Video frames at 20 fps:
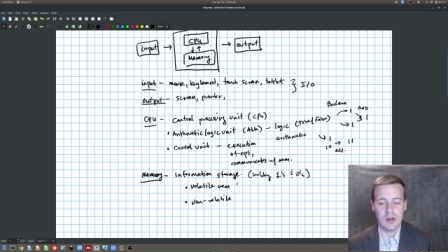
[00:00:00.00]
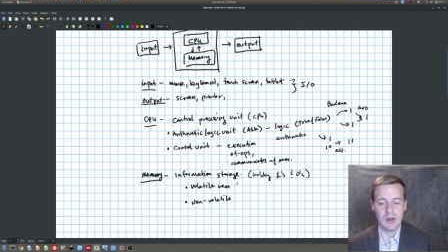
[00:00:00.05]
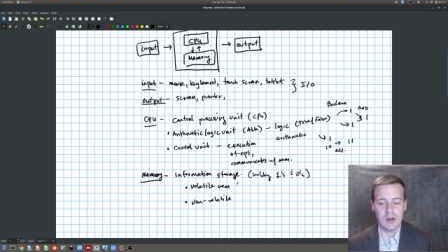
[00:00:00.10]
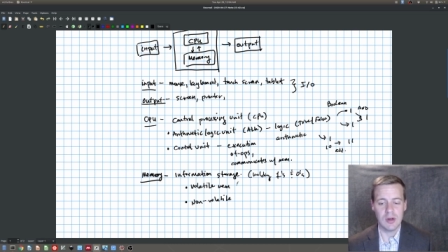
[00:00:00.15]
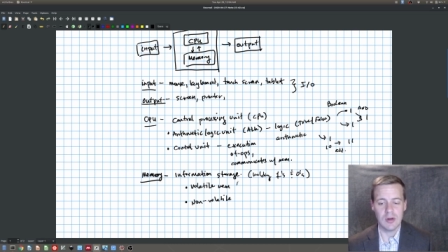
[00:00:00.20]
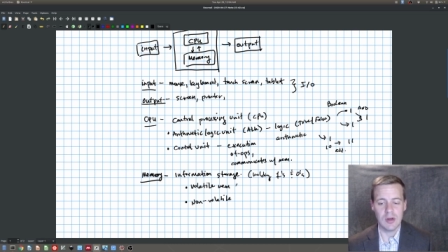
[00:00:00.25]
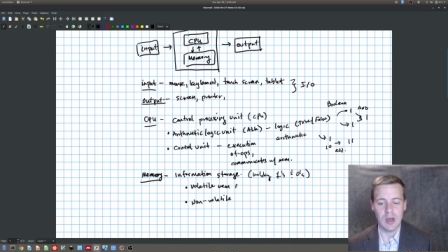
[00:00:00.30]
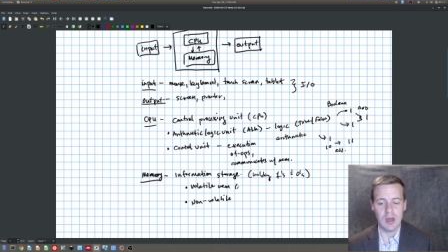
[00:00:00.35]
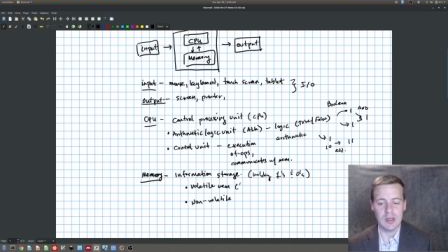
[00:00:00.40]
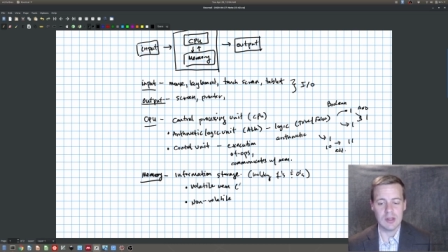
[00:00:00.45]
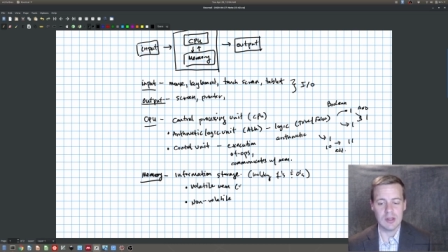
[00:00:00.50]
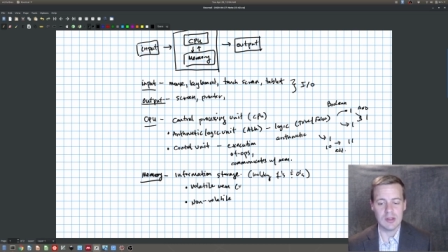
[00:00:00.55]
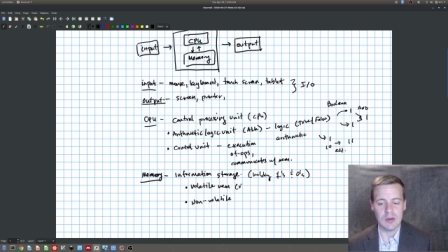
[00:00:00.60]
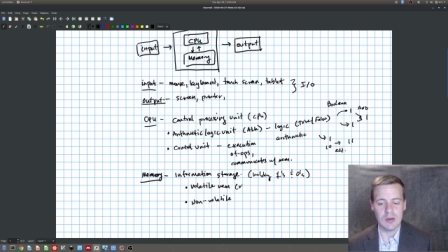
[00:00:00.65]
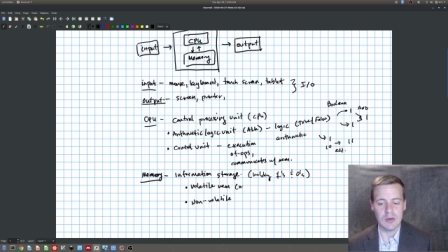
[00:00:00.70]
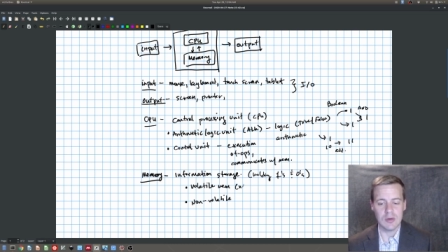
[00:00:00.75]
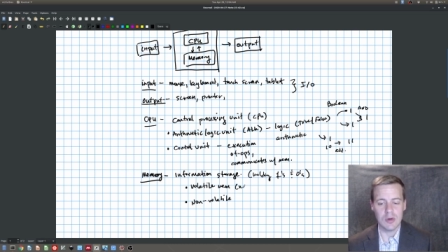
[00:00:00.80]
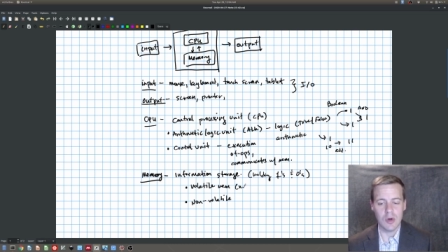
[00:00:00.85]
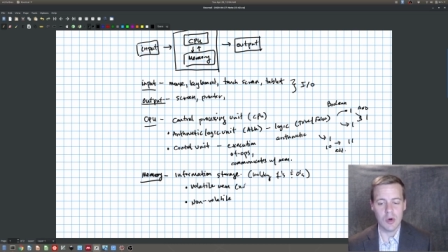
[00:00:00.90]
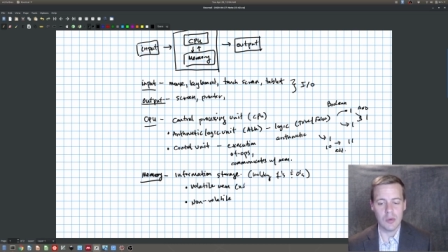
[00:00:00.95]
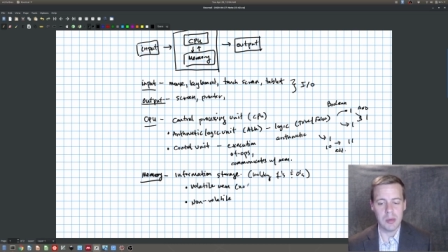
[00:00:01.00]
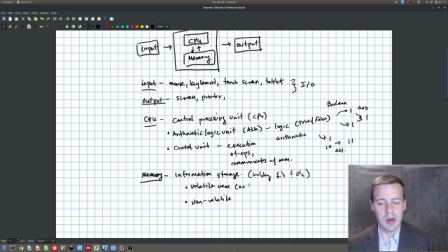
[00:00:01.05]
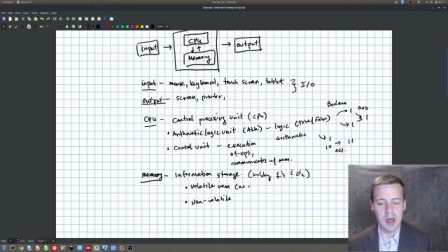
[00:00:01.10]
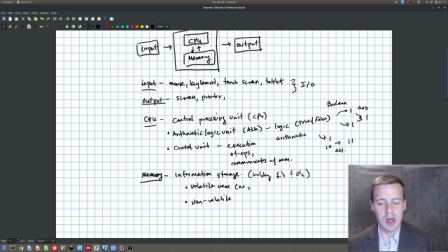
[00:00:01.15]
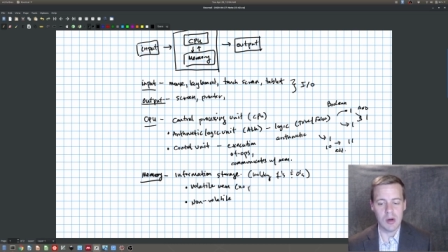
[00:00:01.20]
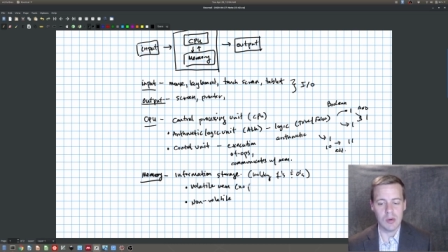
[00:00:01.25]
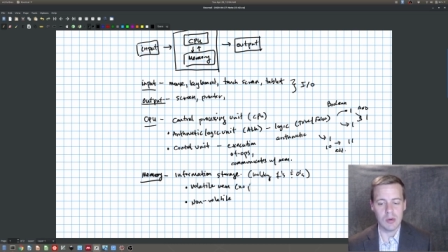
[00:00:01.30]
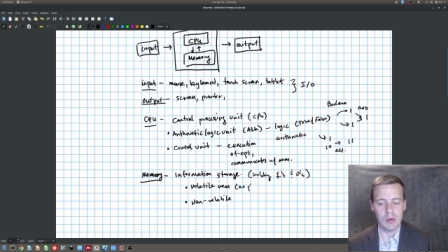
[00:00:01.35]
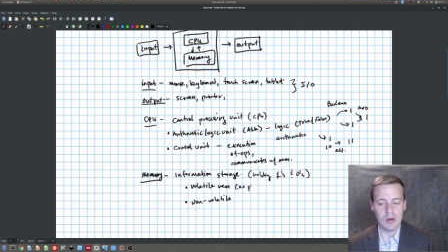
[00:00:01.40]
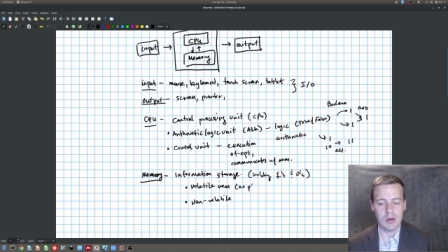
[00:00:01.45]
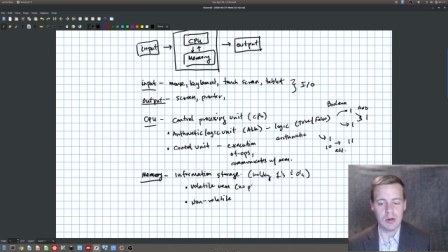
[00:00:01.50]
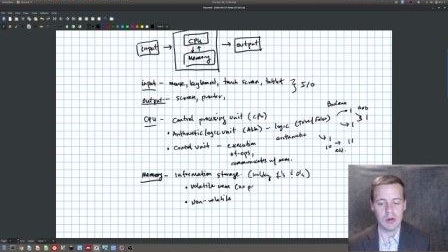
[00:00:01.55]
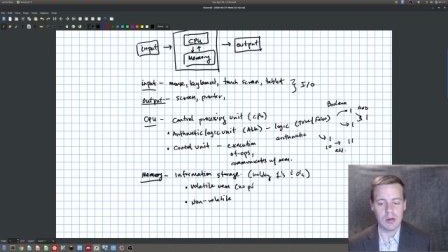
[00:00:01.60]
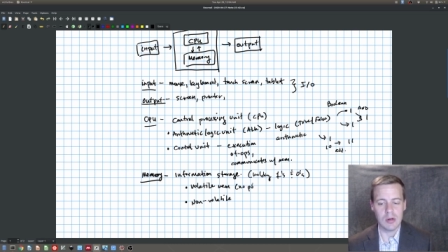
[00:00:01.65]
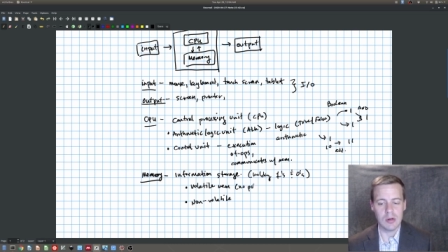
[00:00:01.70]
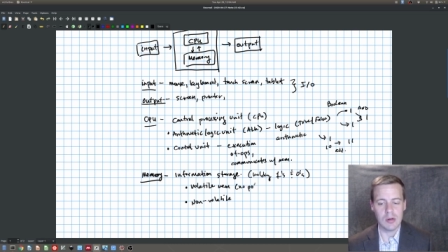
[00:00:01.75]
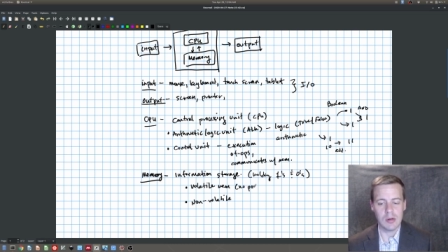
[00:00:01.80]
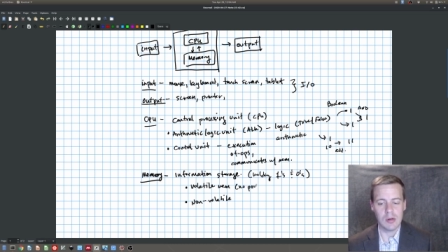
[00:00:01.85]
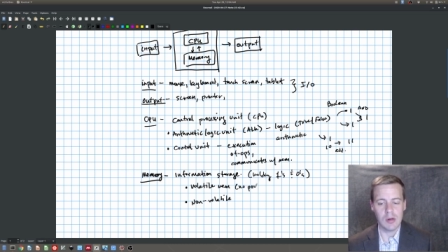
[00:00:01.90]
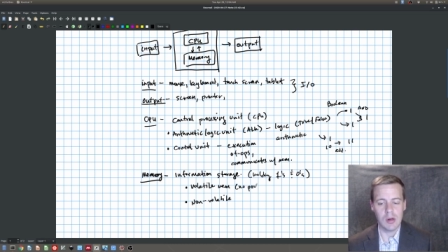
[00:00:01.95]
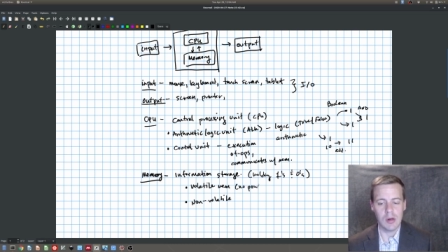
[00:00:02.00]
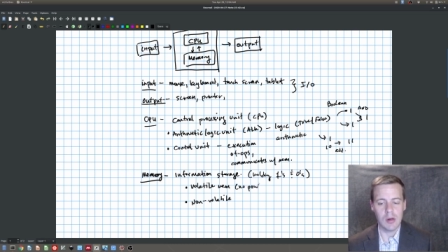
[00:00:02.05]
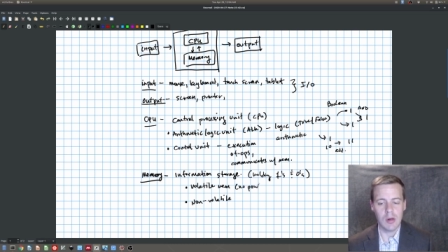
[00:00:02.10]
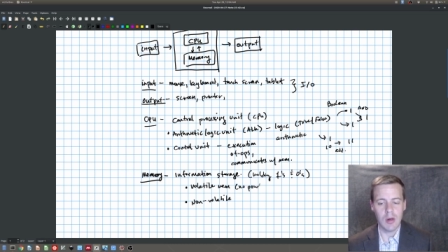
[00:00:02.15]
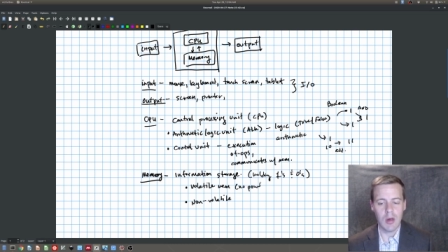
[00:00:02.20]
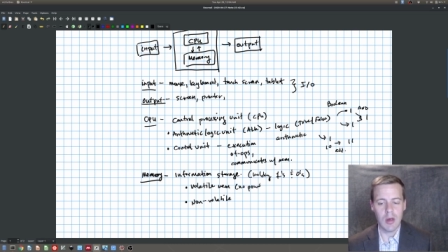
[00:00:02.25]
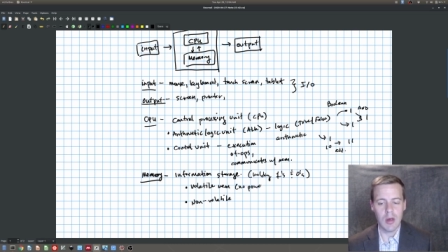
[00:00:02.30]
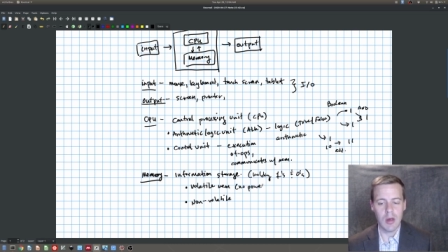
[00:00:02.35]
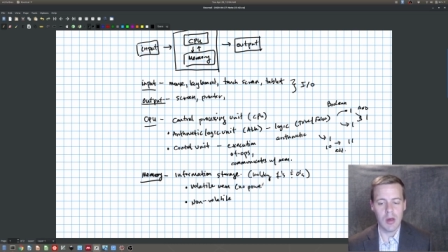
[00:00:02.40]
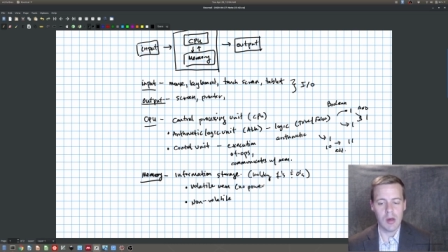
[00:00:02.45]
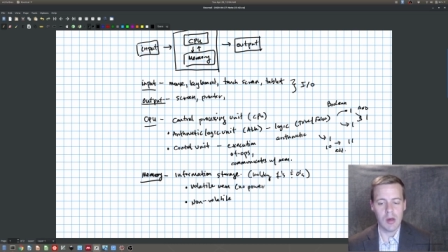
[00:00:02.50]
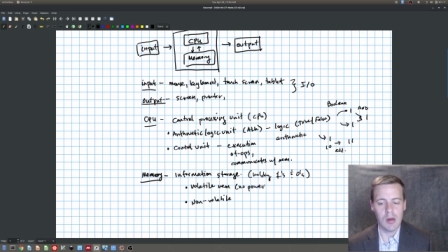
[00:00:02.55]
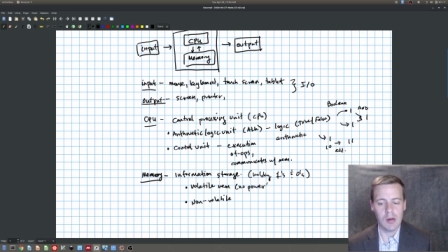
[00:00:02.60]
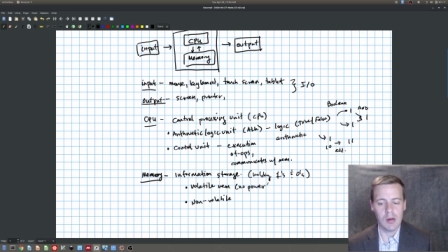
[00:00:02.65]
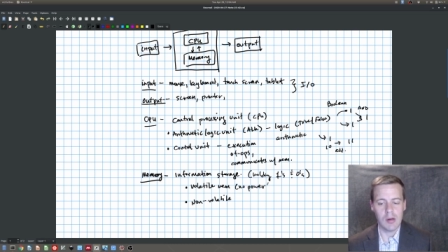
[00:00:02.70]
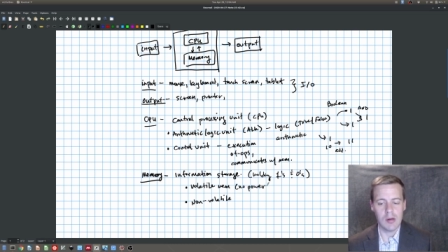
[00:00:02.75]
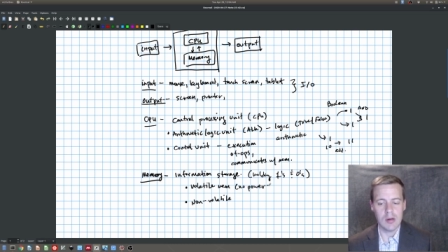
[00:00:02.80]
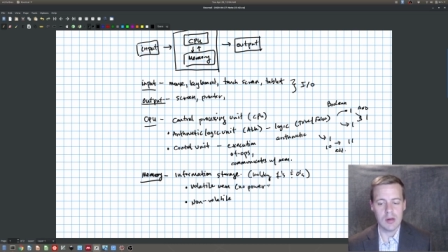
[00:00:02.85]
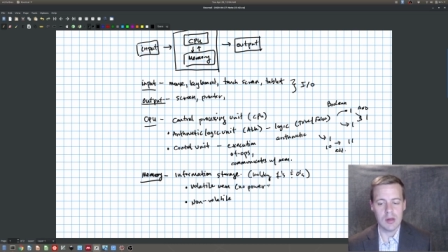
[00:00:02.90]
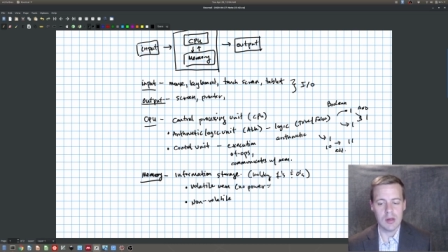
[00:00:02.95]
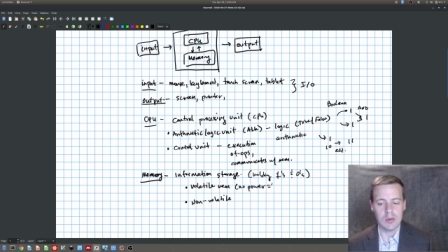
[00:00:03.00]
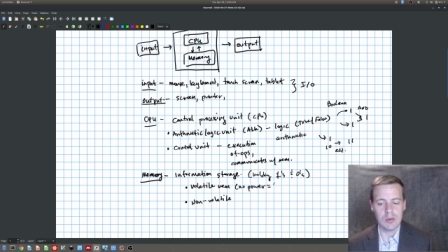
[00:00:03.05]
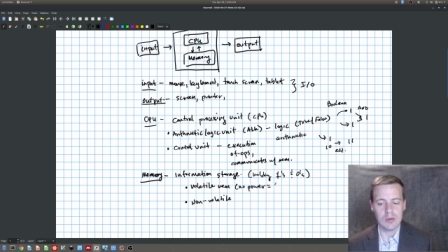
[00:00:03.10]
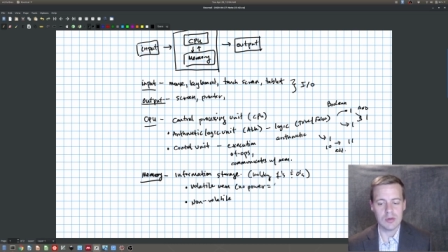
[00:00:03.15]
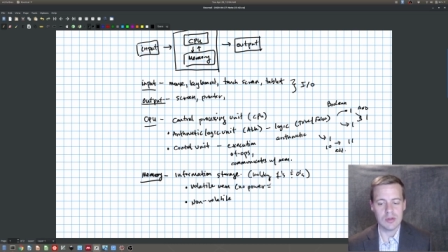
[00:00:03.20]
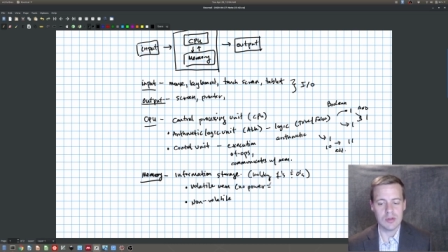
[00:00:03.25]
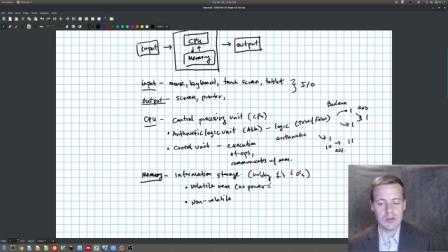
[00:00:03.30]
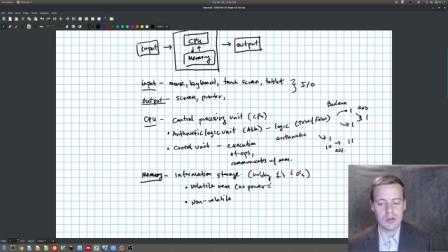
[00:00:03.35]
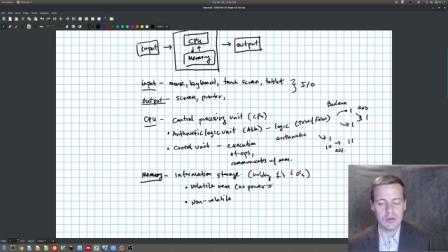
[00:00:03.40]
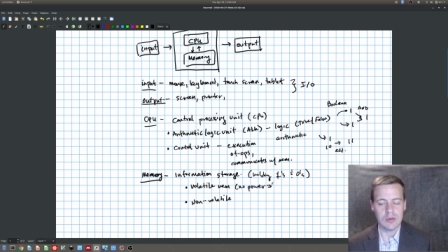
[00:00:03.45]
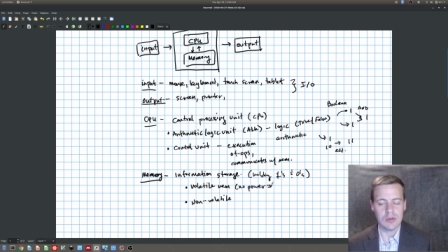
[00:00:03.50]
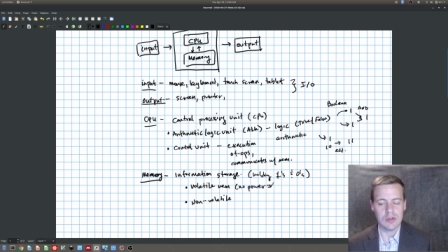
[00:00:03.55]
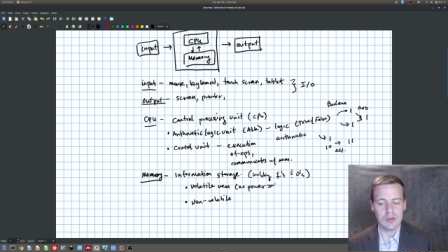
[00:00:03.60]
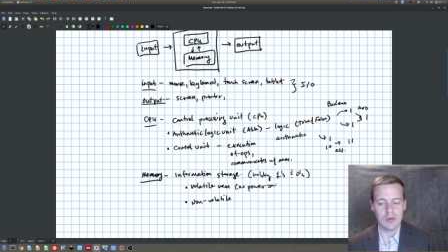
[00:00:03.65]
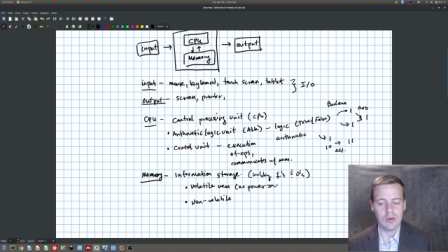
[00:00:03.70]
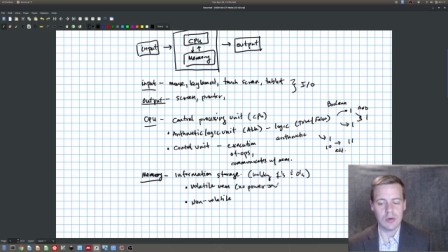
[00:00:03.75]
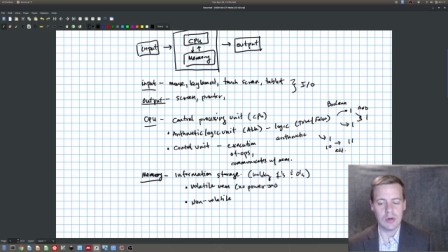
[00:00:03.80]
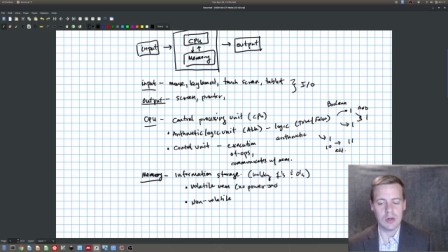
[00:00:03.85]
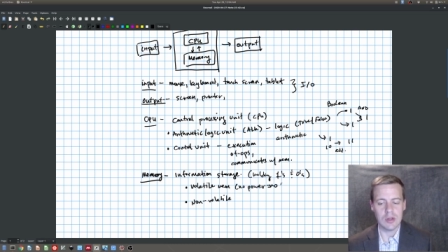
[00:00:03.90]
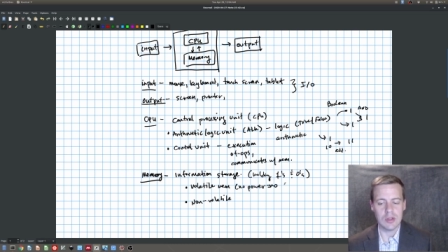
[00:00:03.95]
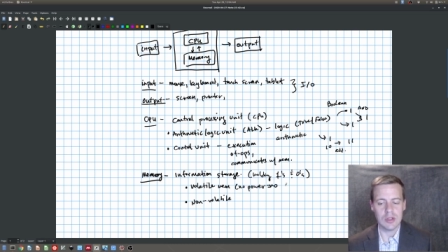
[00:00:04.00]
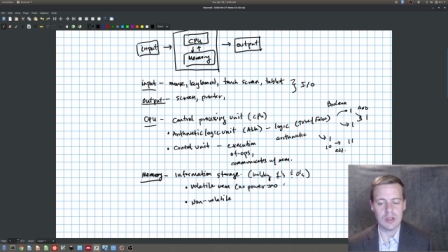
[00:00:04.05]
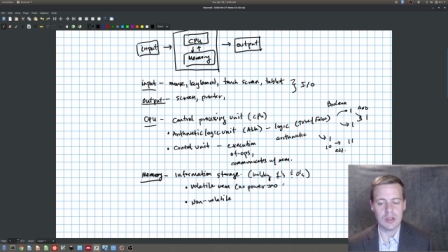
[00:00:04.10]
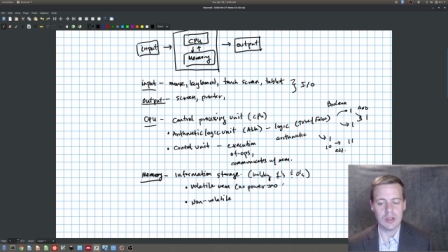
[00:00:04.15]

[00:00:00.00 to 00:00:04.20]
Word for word: Okay, so no power equals no storage.